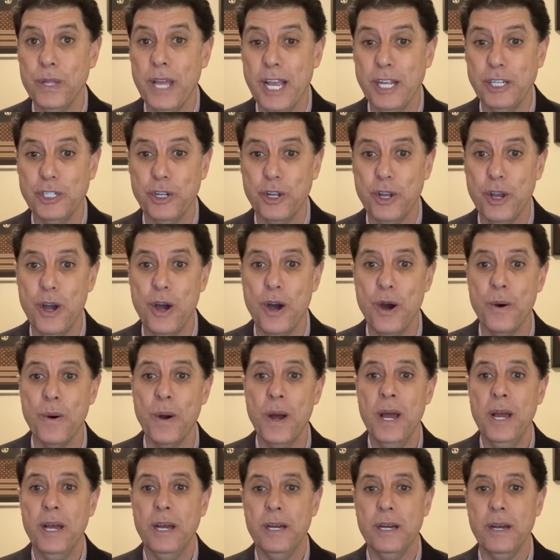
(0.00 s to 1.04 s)
days ago
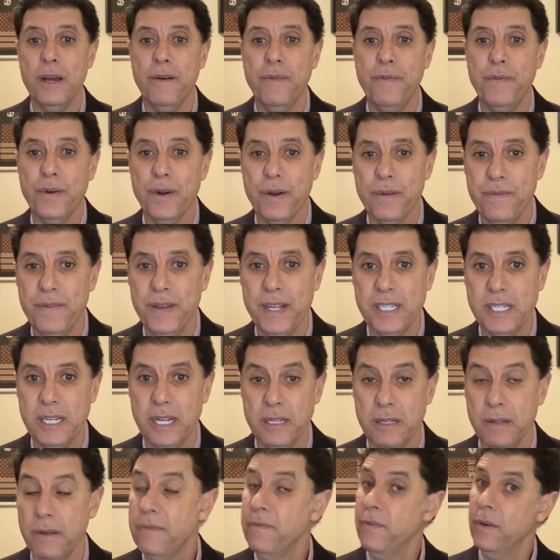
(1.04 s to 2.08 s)
for a
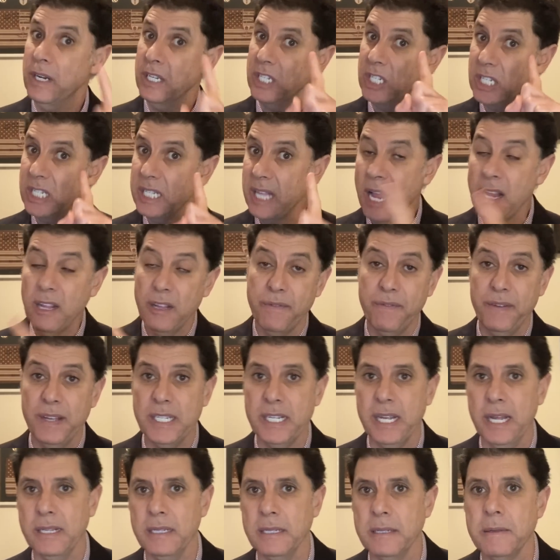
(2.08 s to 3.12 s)
visit, for state
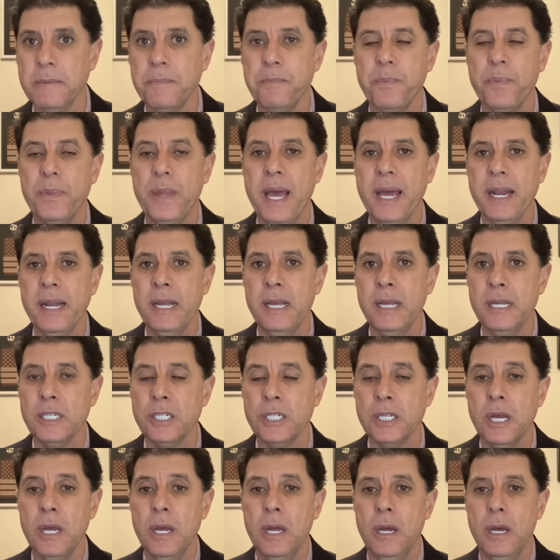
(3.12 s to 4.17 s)
visit, that
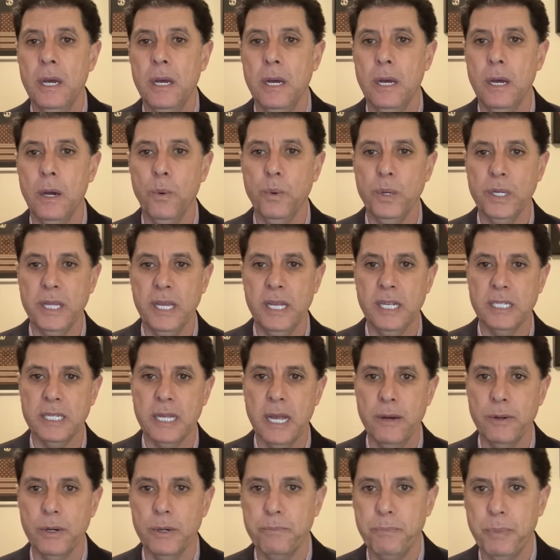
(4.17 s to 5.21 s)
is, with his
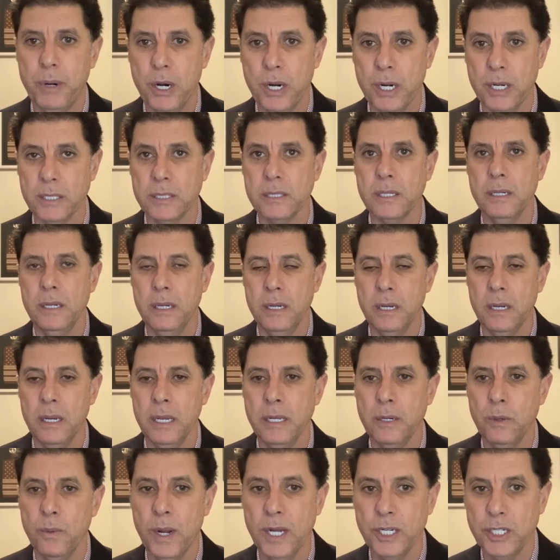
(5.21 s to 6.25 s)
counterpart
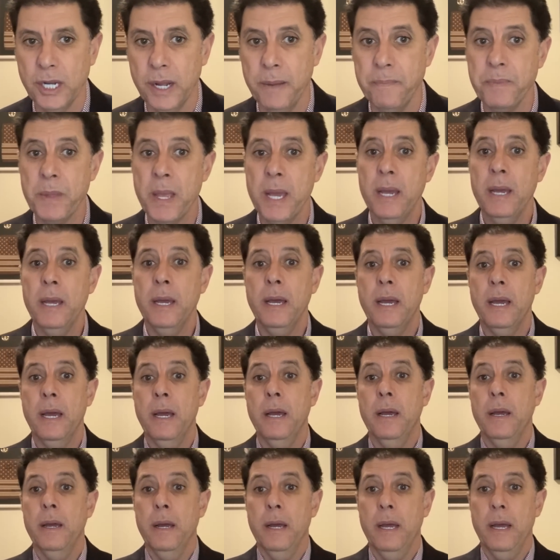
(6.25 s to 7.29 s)
in Russia.
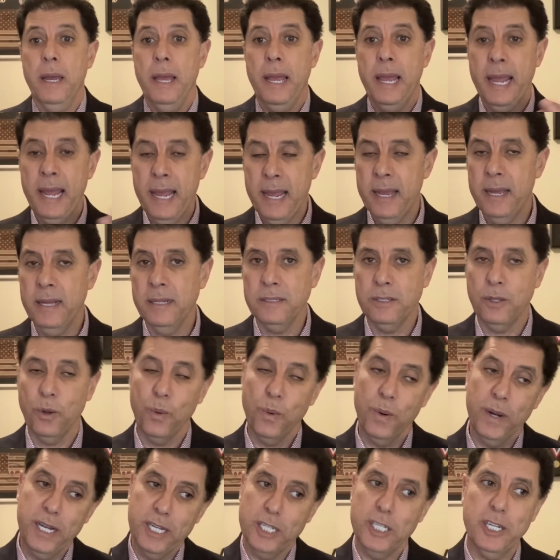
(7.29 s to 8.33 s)
And the
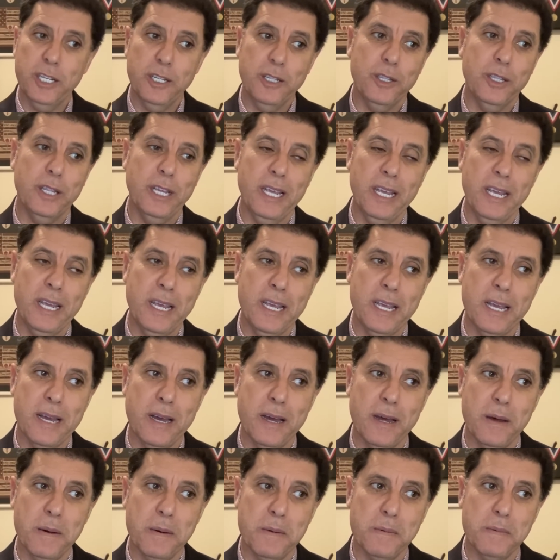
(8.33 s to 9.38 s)
reason
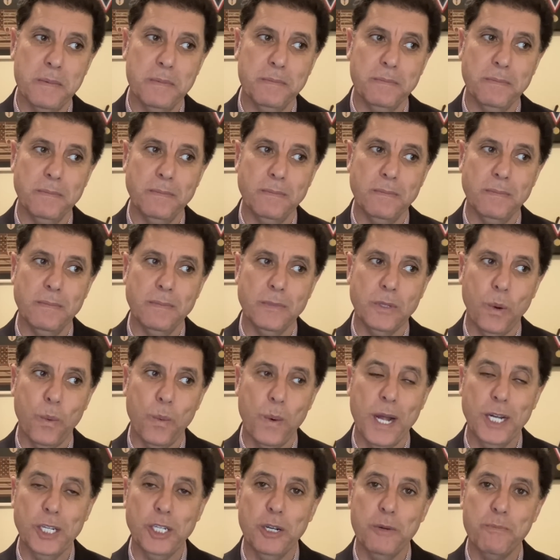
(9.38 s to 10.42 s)
the
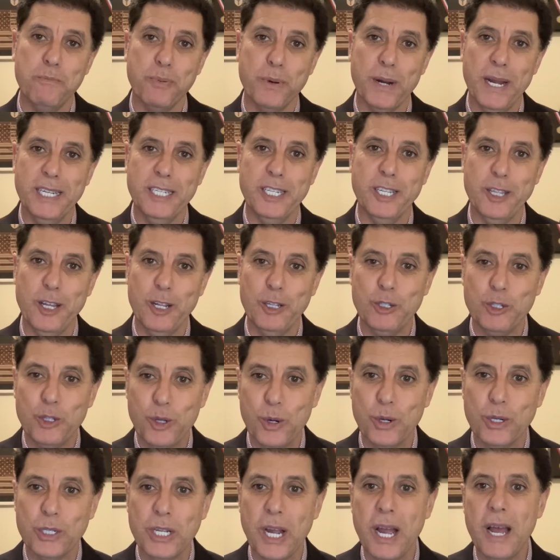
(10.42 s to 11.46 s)
Russian president
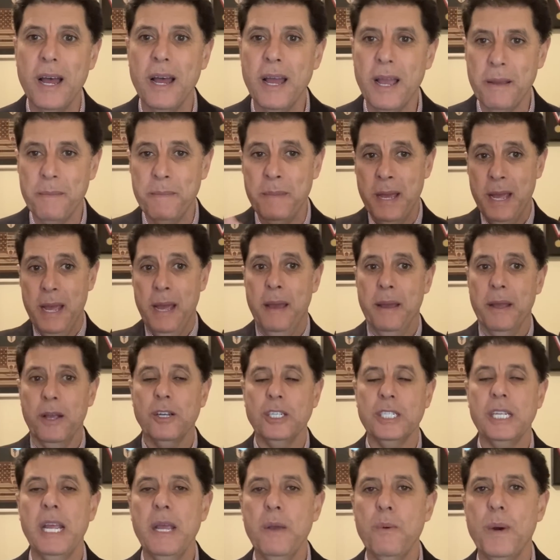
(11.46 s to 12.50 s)
took time,
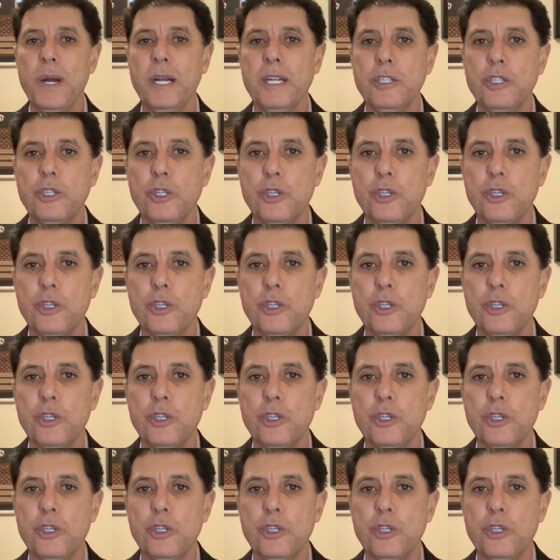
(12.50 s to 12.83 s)
because he wanted